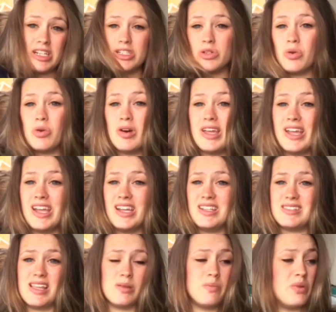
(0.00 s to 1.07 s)
in toys,
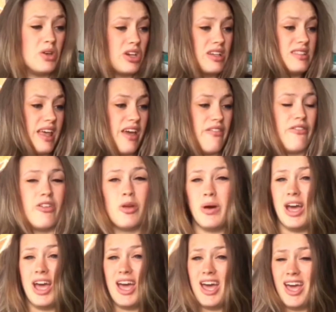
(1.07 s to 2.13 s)
there's books
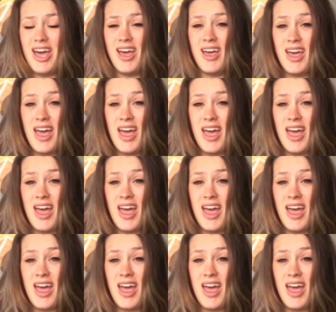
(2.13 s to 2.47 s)
everywhere,